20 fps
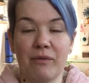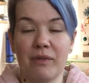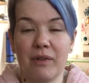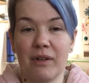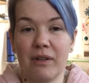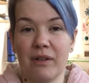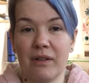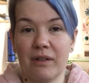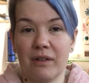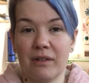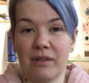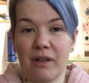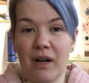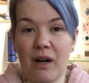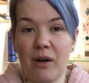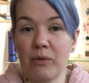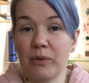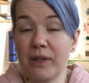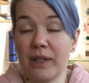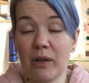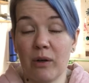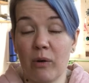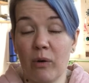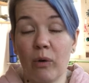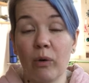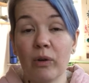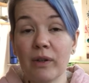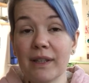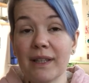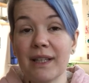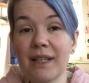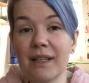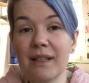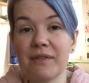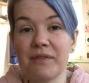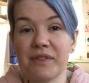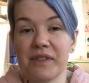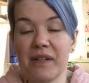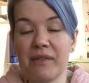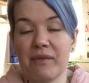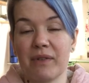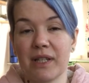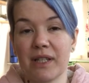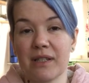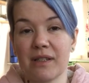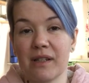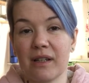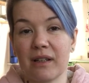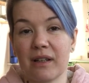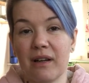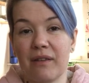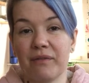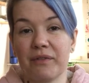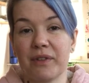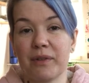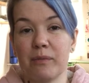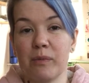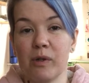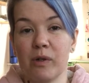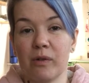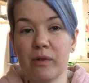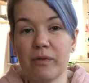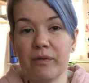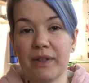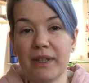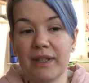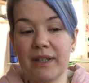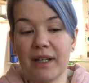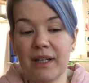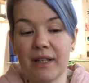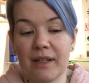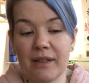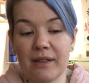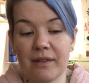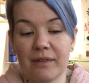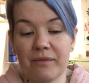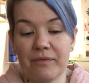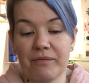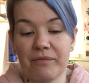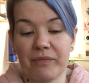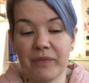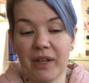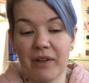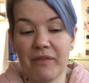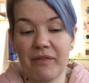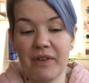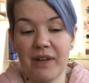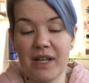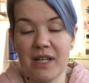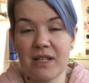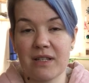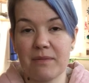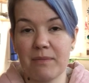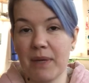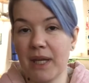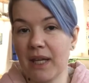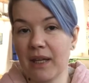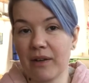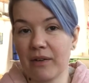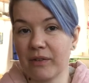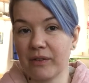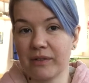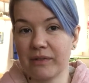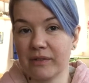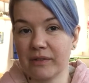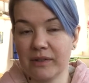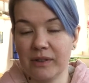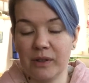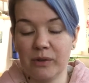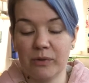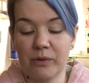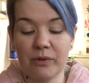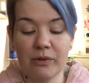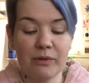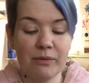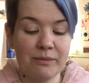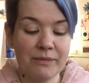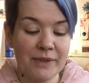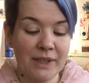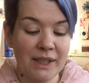audio only if someone is not comfortable with their face being on YouTube.